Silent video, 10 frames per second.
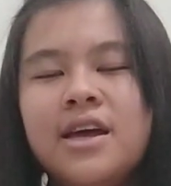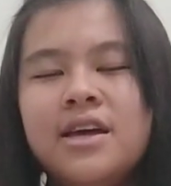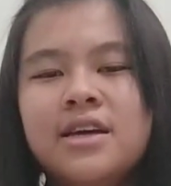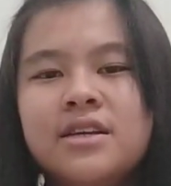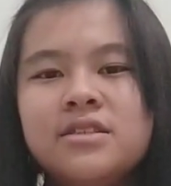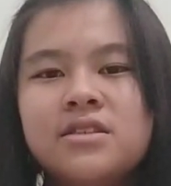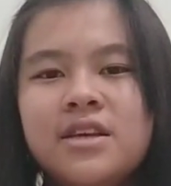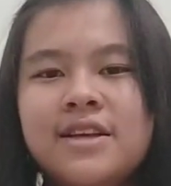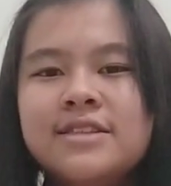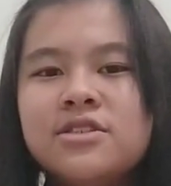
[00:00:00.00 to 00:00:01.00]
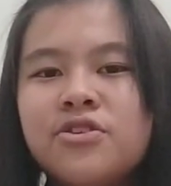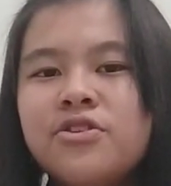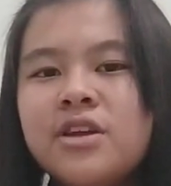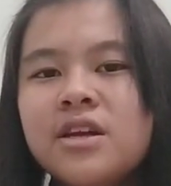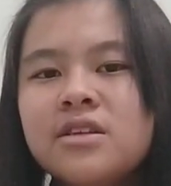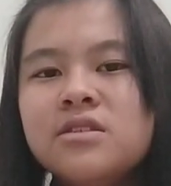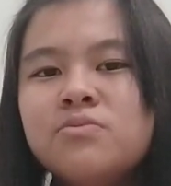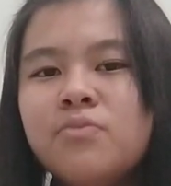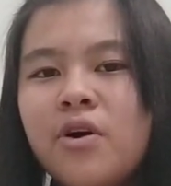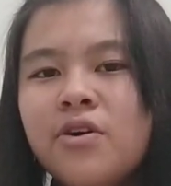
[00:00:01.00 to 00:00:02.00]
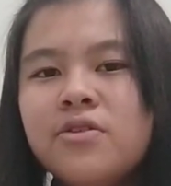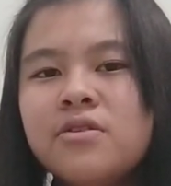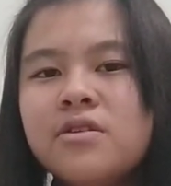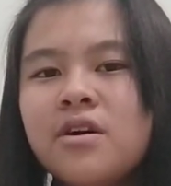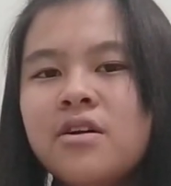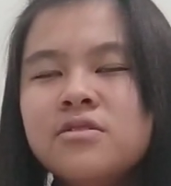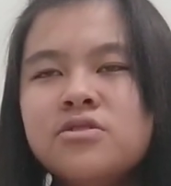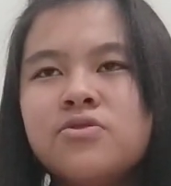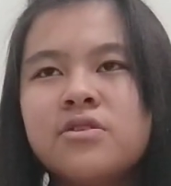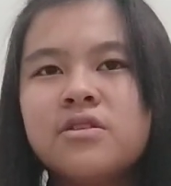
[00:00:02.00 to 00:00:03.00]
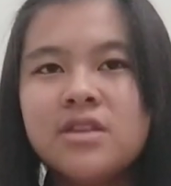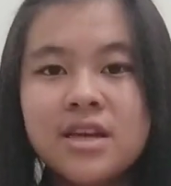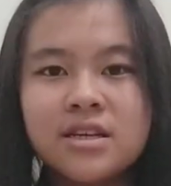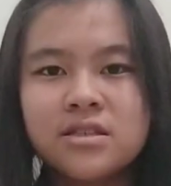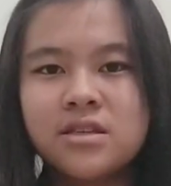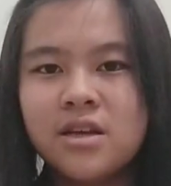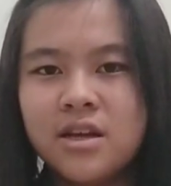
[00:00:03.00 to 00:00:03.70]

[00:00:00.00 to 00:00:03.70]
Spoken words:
is inserting small cultural things